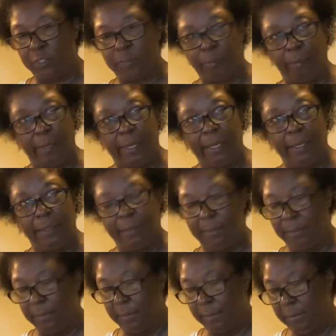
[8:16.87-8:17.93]
spray?
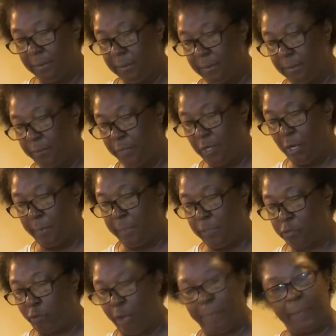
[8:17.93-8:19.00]
You're gonna be
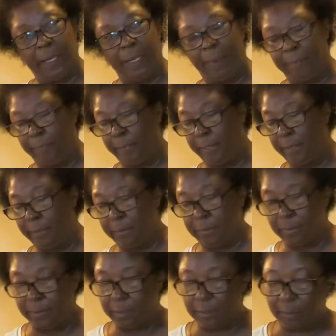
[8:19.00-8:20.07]
scraping it up with a.
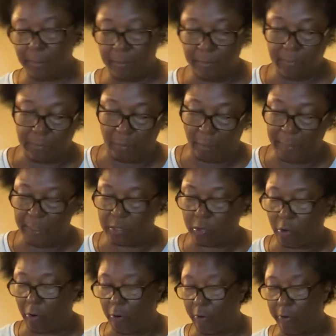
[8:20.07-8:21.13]
Don't be
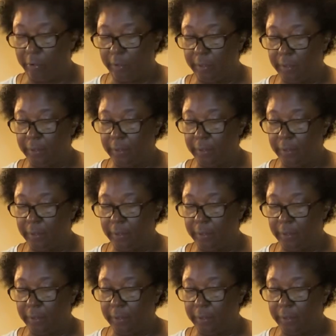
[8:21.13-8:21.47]
scared.